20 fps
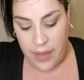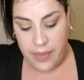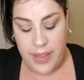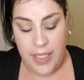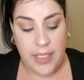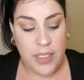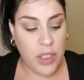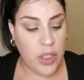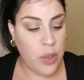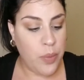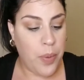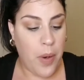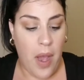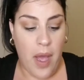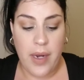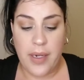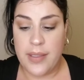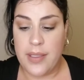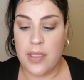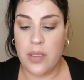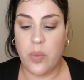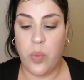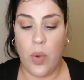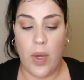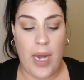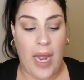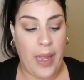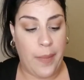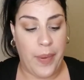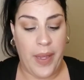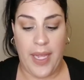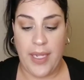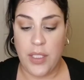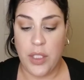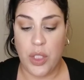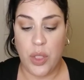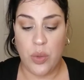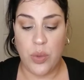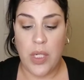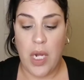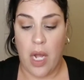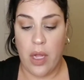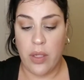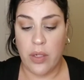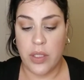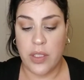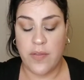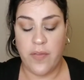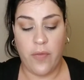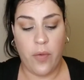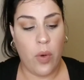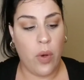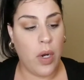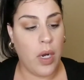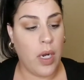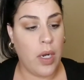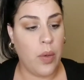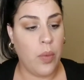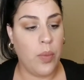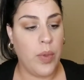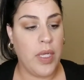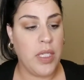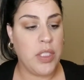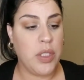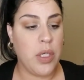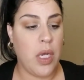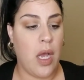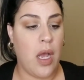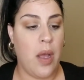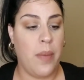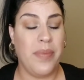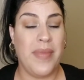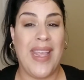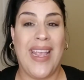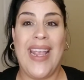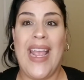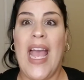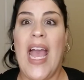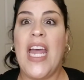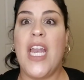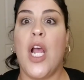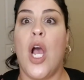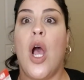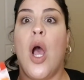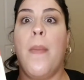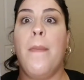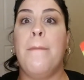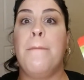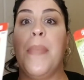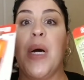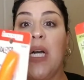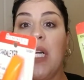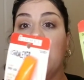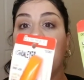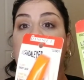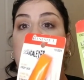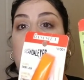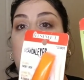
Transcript: These two products is what I paid $2 for, which um, they had a bunch